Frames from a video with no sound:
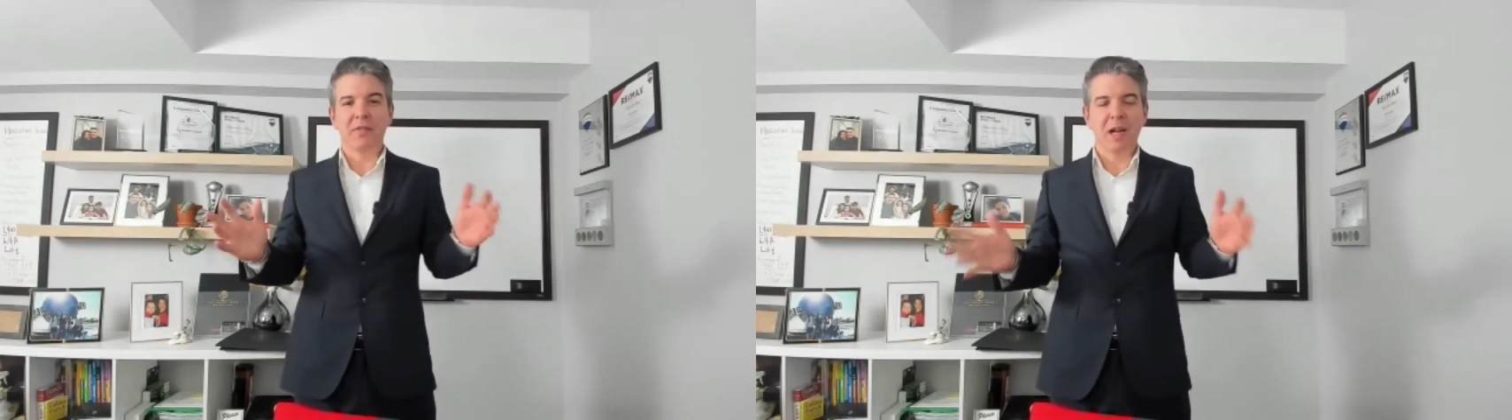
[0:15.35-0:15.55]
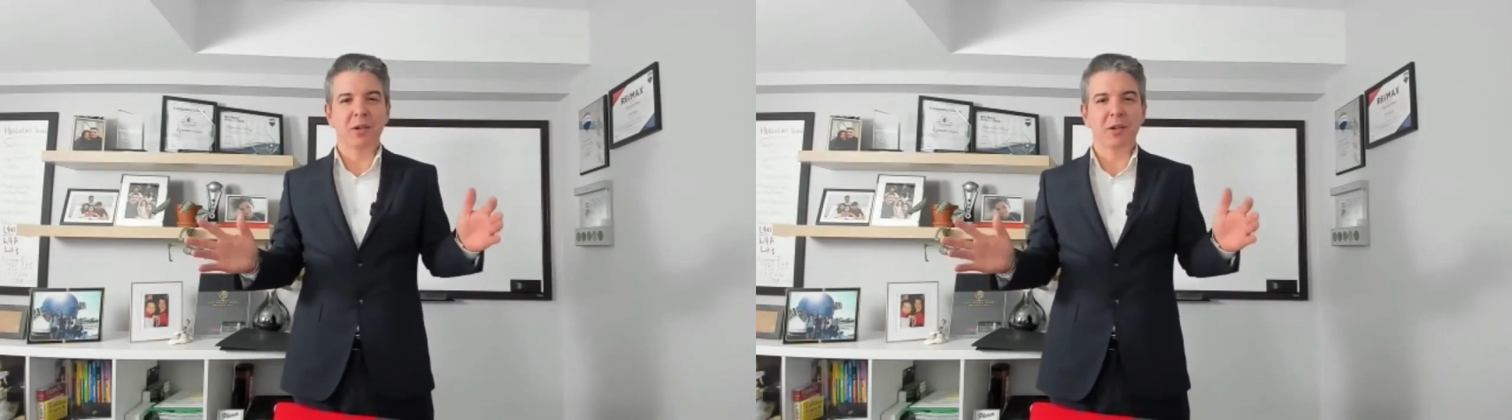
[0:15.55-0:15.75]

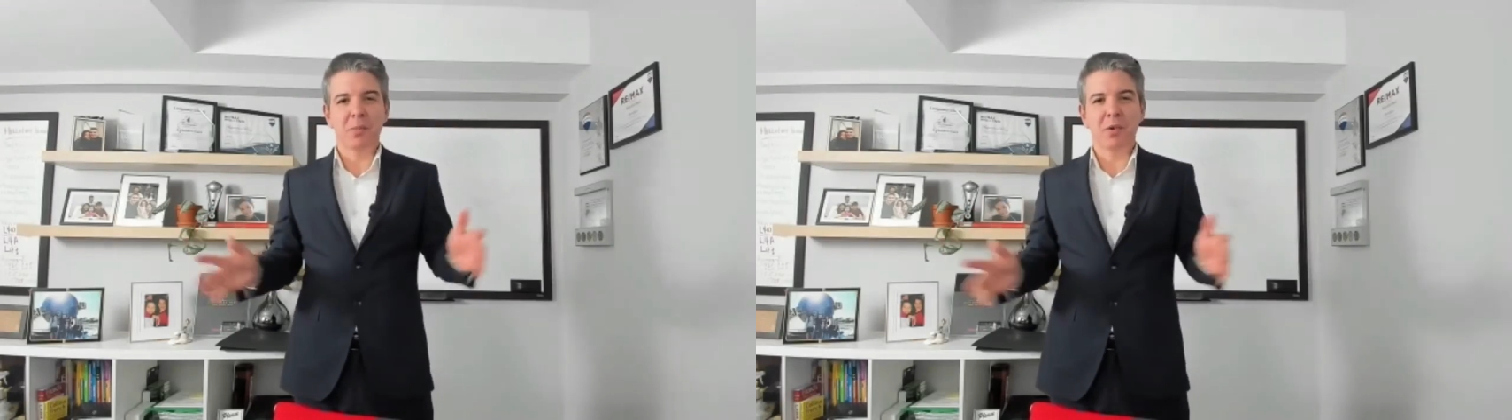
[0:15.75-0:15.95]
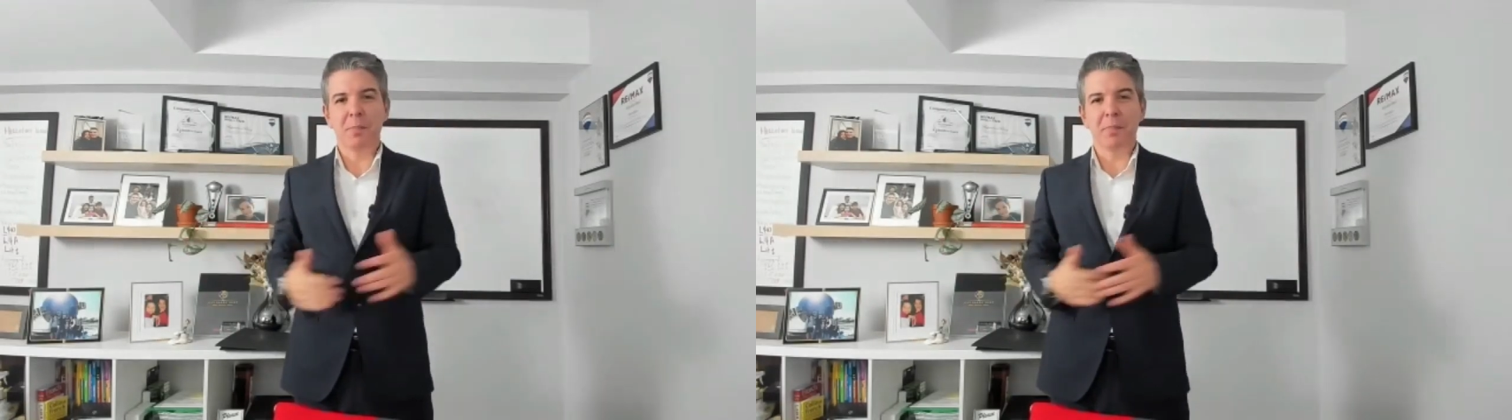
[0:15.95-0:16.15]
value of the
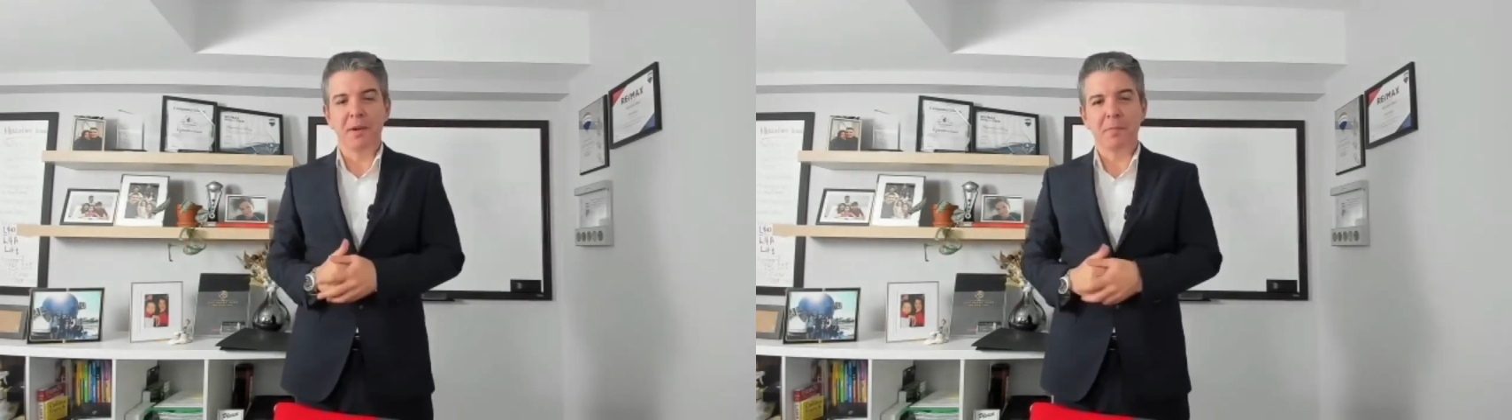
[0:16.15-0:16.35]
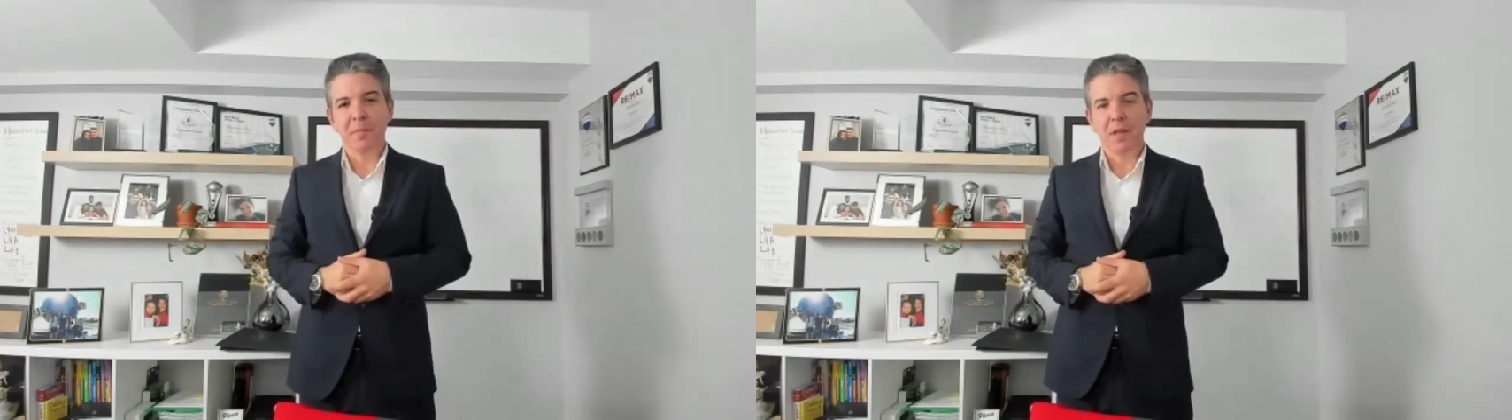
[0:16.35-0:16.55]
property.
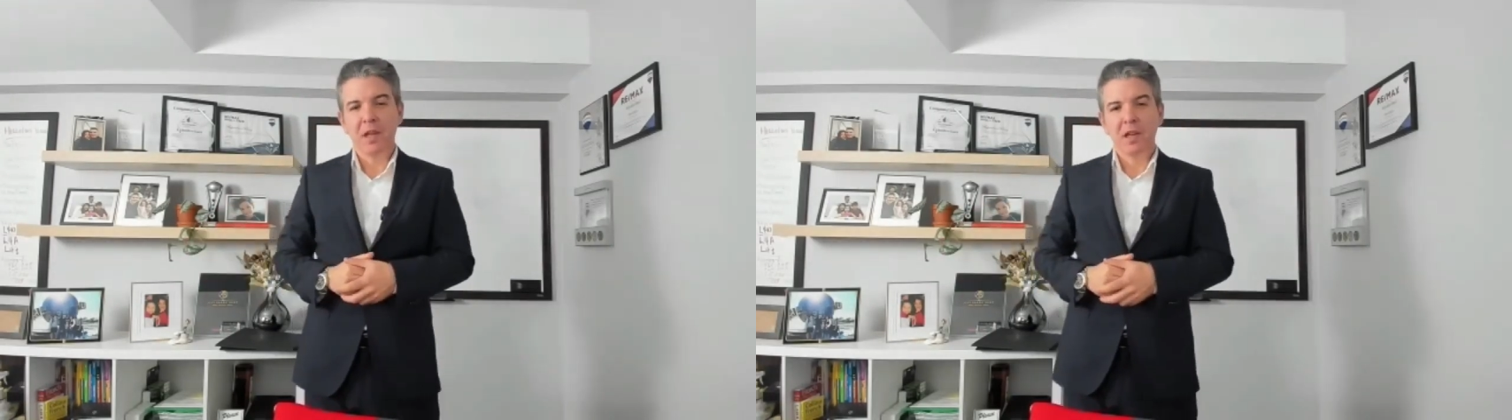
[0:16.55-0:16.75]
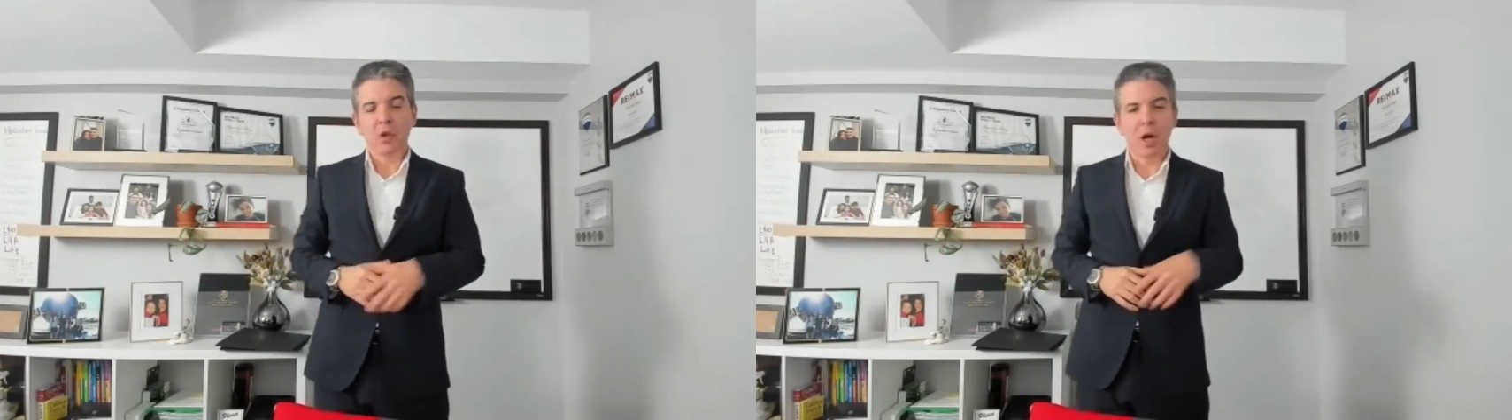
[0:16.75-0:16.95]

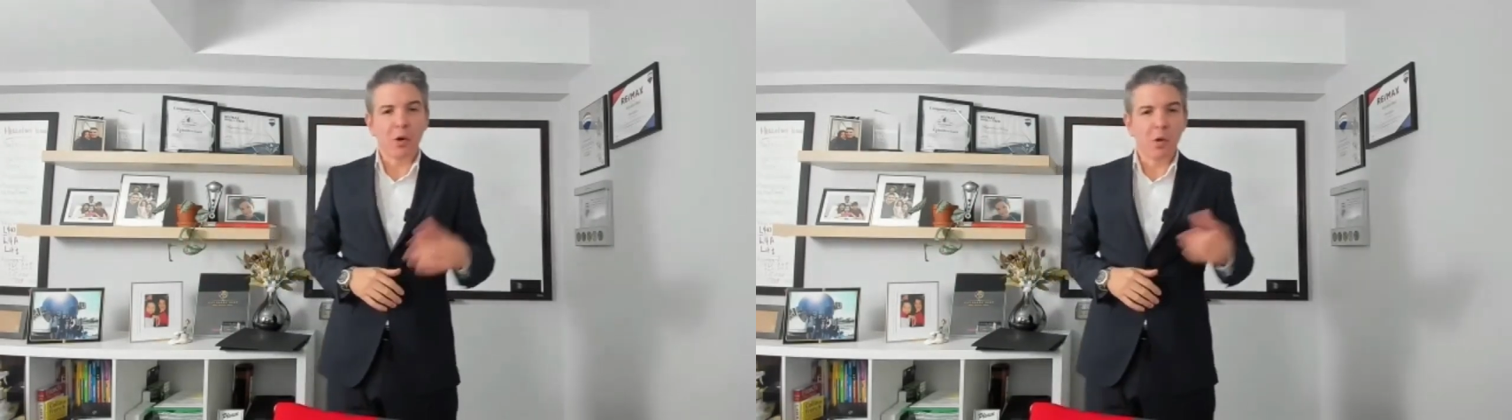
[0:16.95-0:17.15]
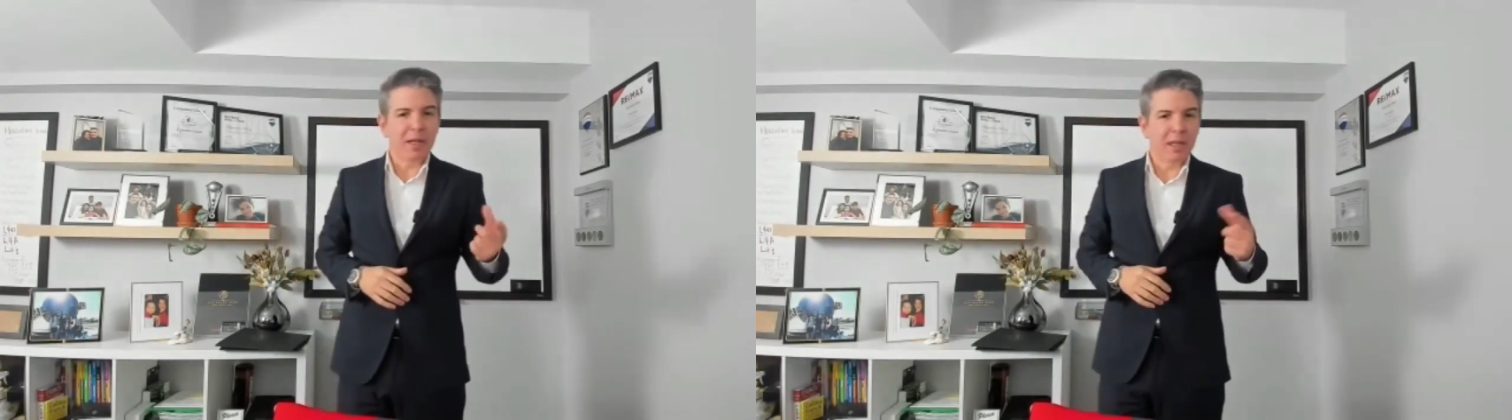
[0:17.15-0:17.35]
So how
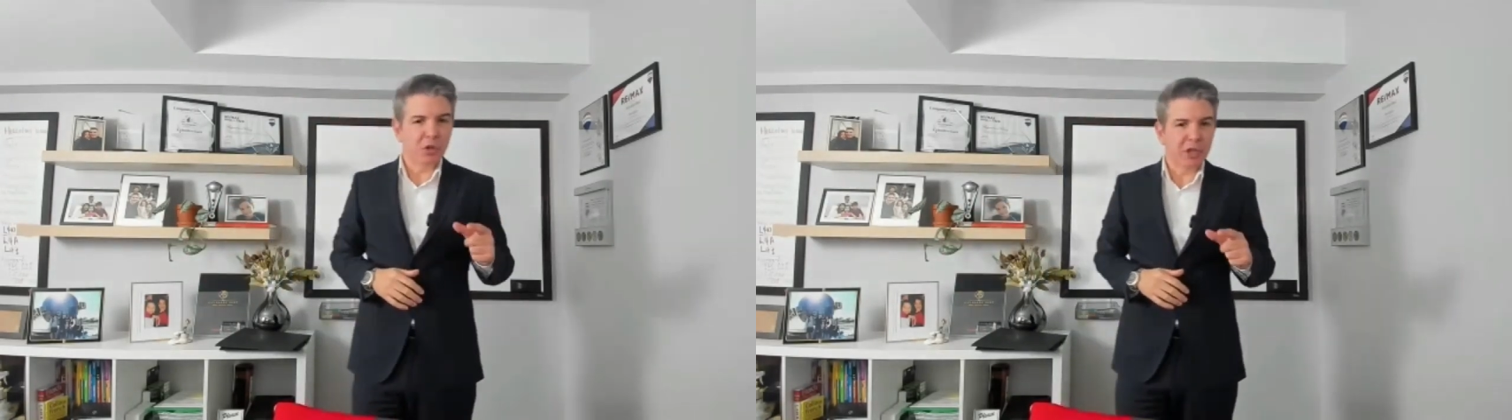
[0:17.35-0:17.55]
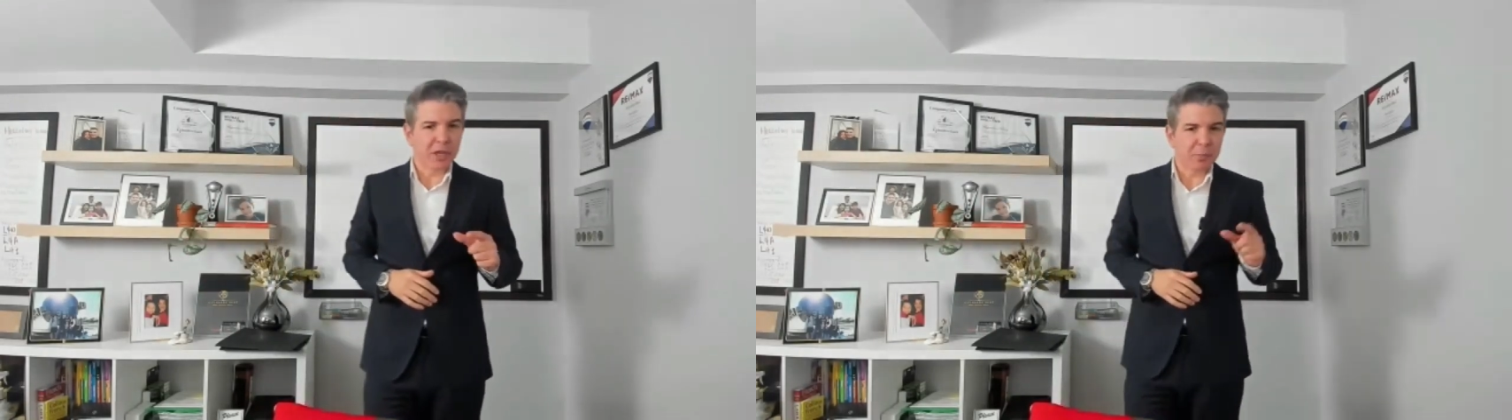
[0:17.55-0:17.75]
do I
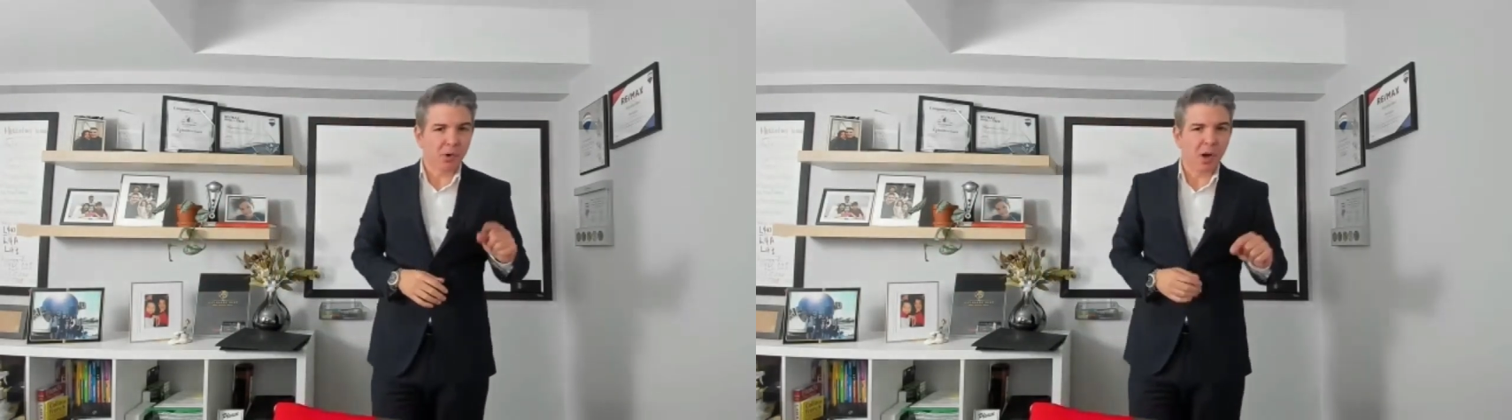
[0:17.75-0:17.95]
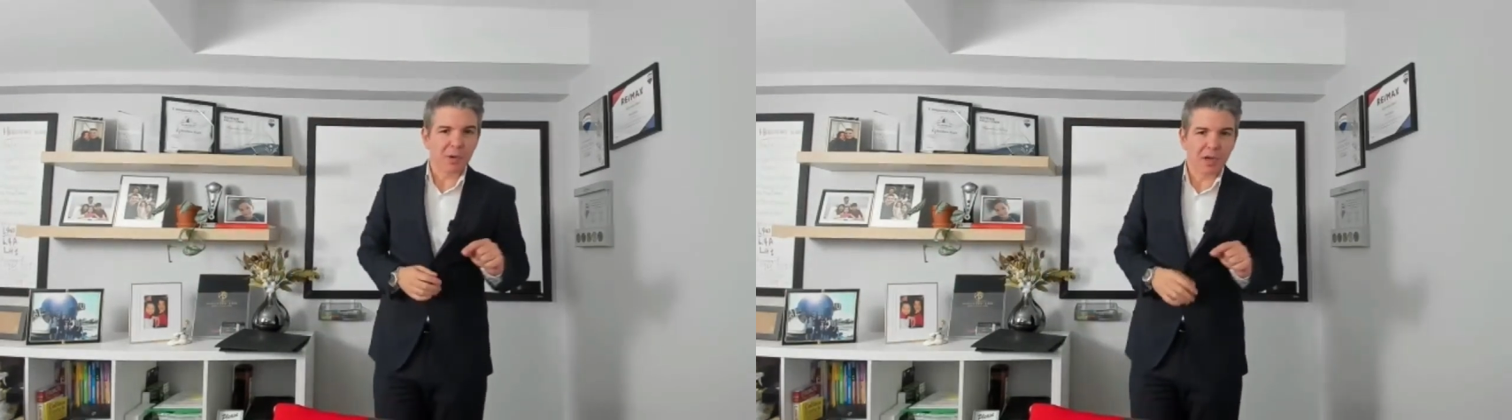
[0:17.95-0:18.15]
negotiate a property